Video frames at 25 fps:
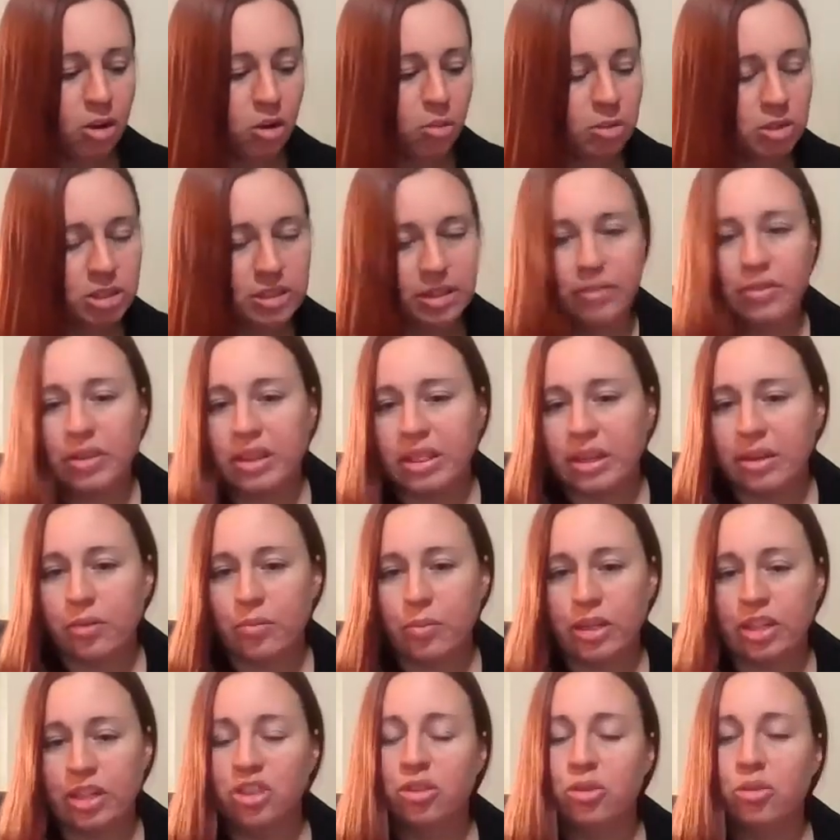Almost
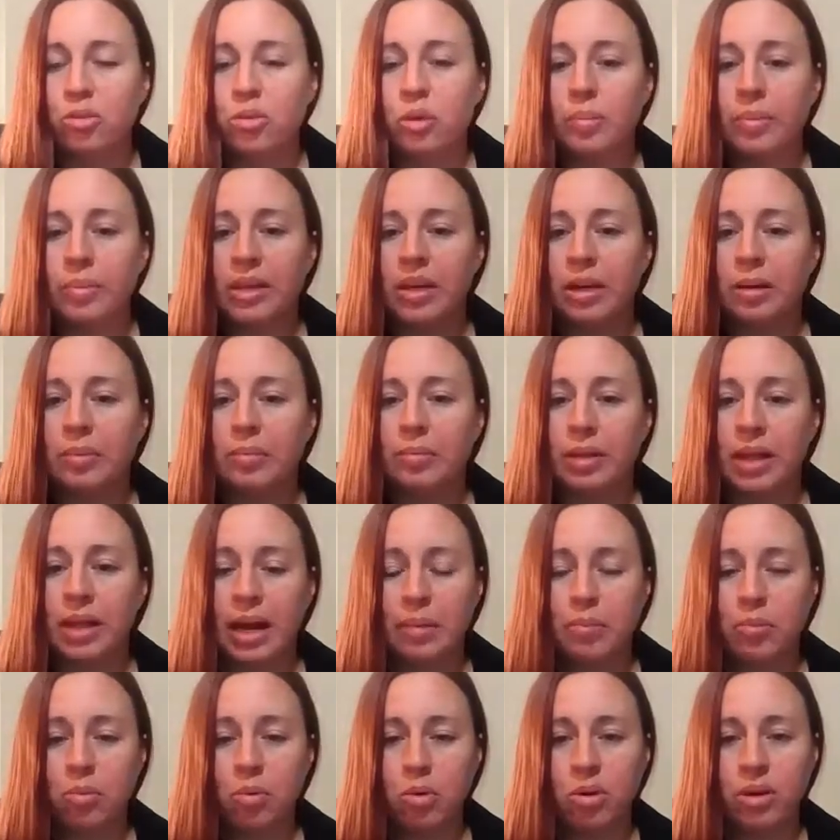everything we do will be on
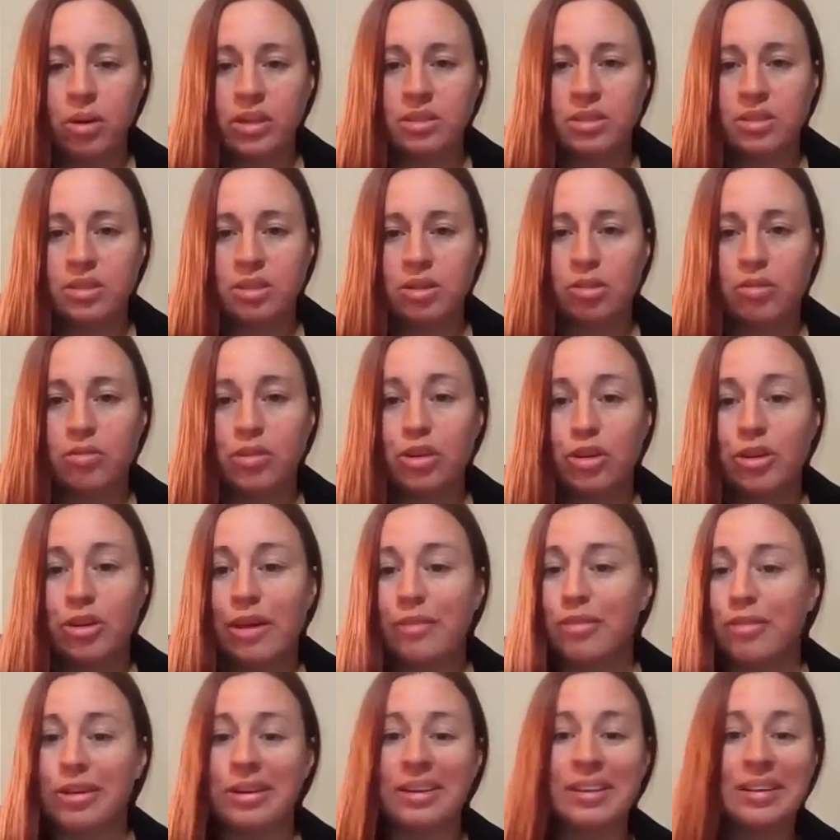Blackboard, and so if you're
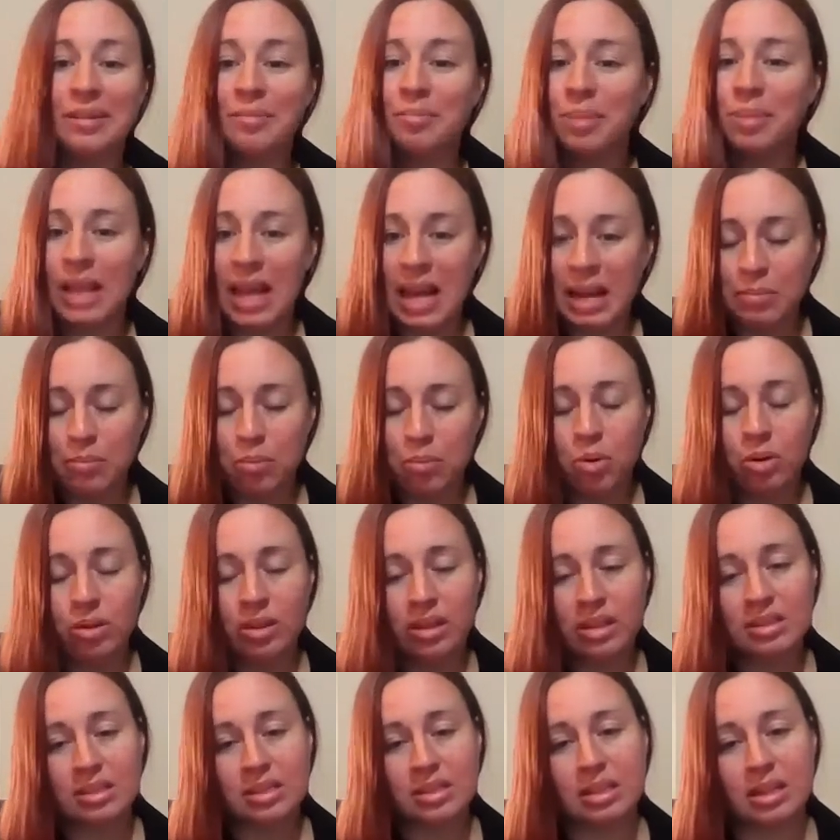never in
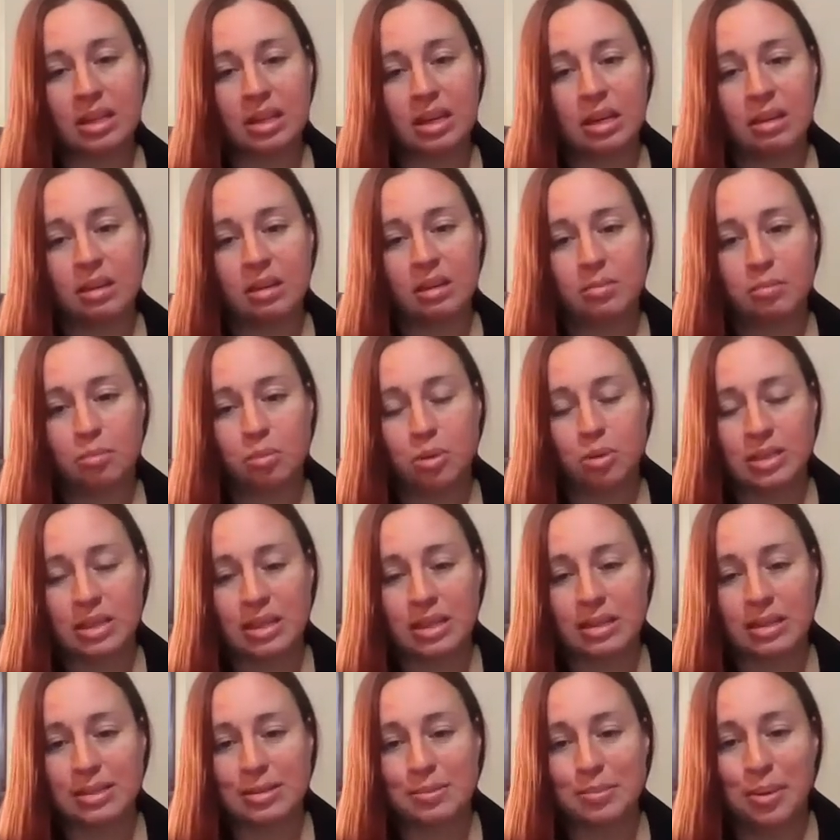Blackboard, that's going to
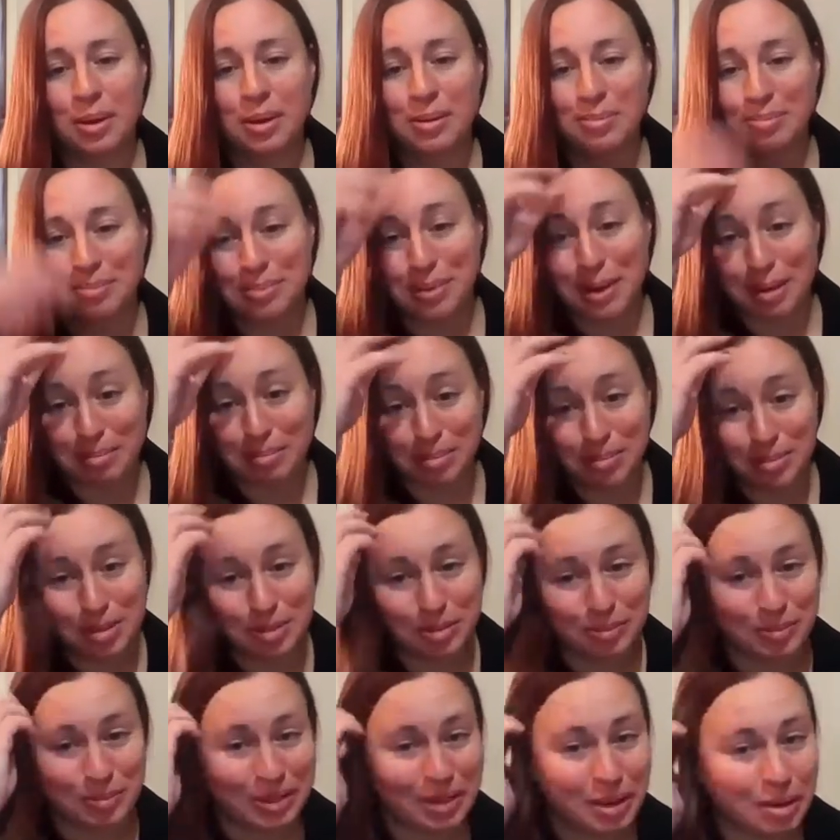present some
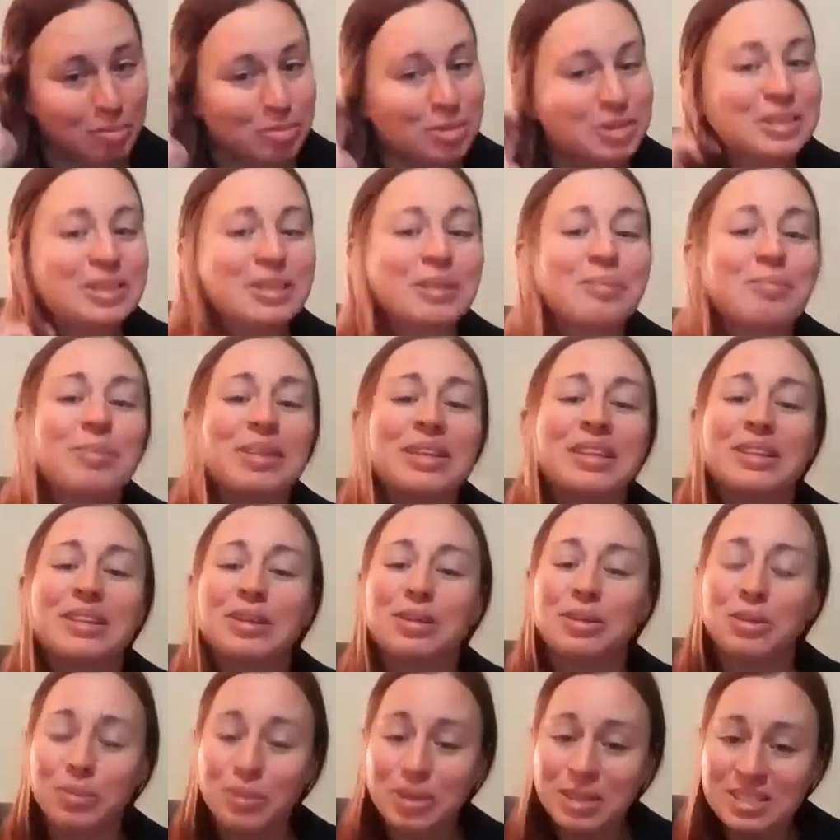problems with being able to complete
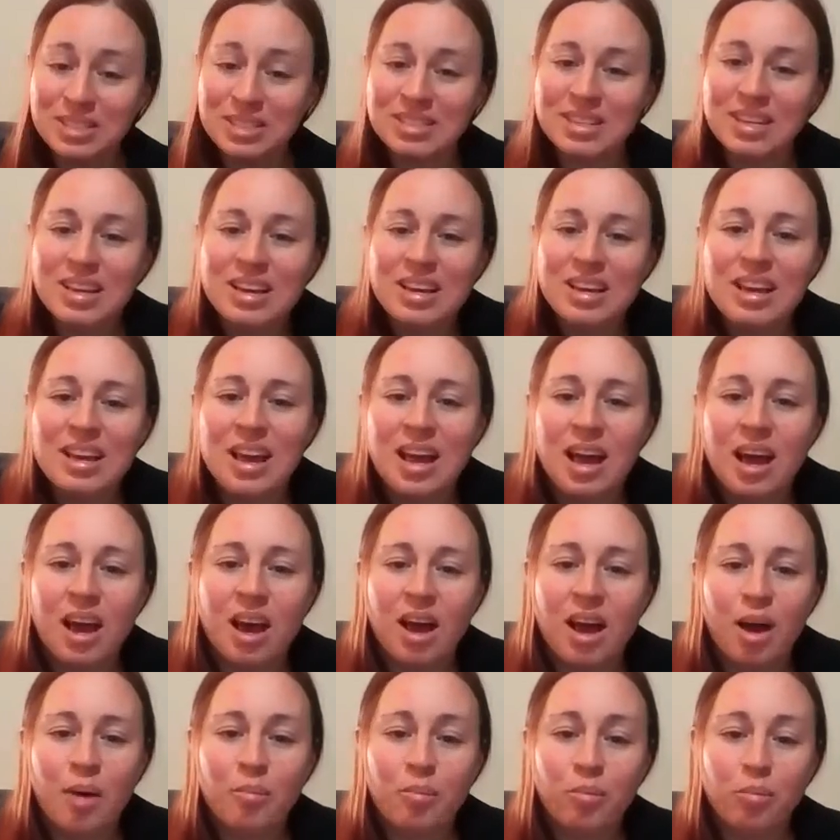the course.
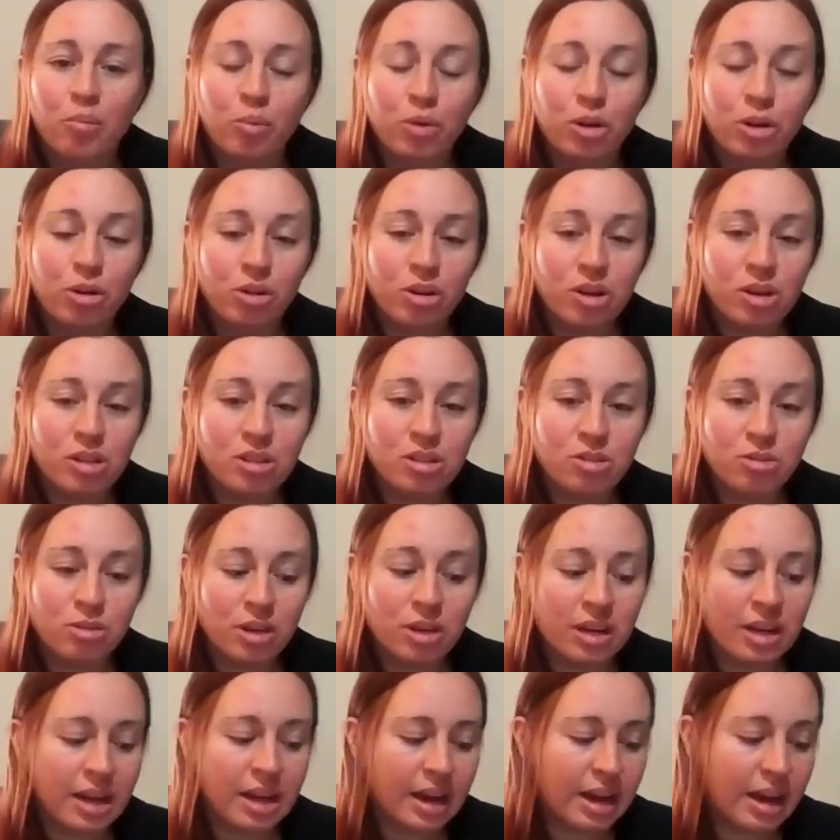You're also
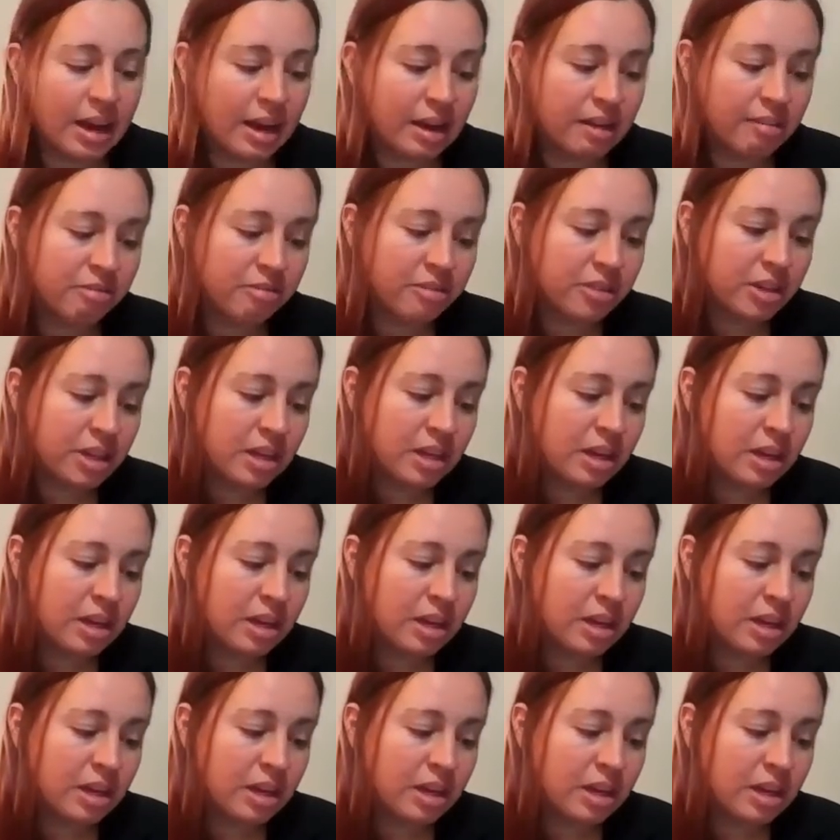going to have